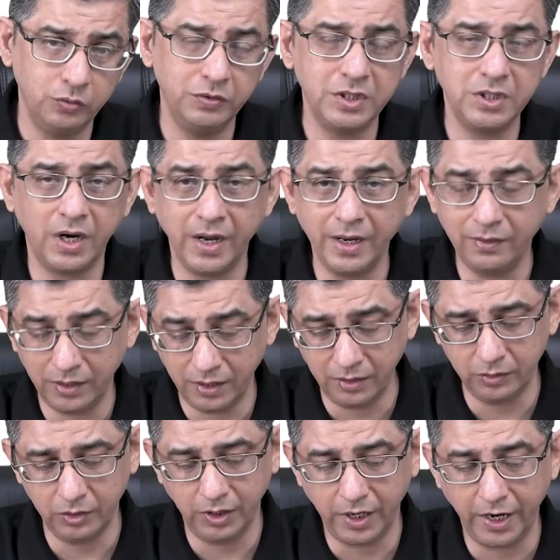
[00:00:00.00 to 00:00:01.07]
which I
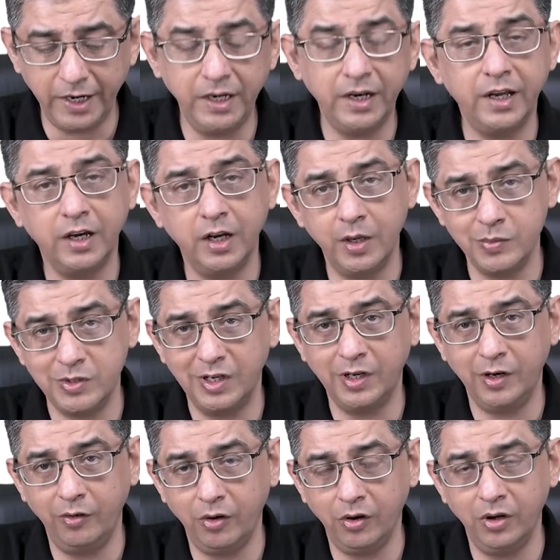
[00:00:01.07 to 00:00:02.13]
think the line diagrams that
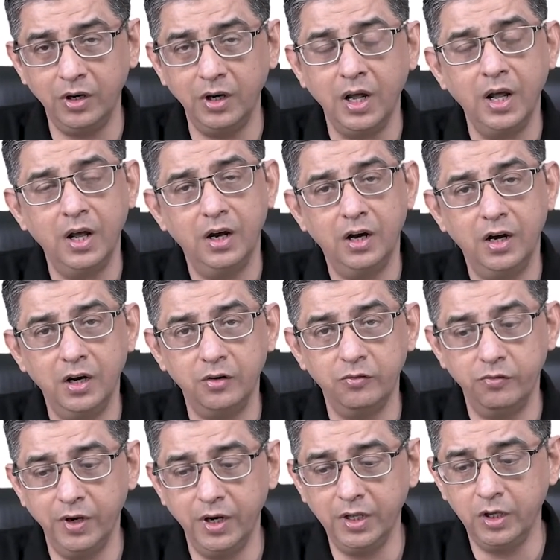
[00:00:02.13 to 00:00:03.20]
I've drawn
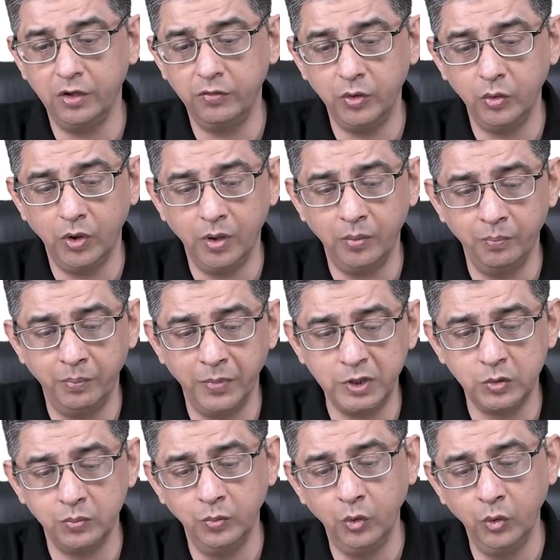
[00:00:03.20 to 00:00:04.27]
will give you a
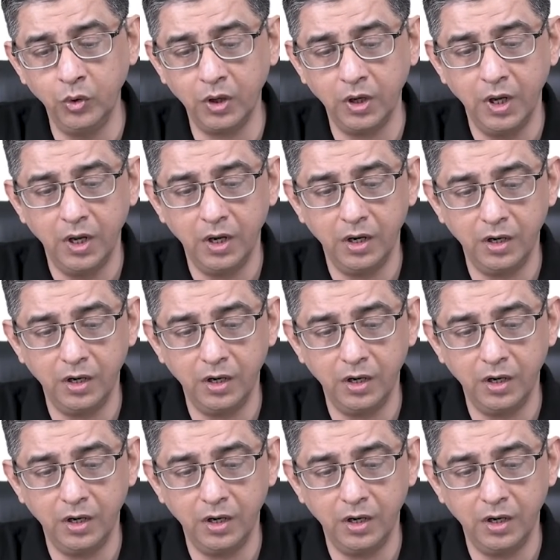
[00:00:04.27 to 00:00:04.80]
much more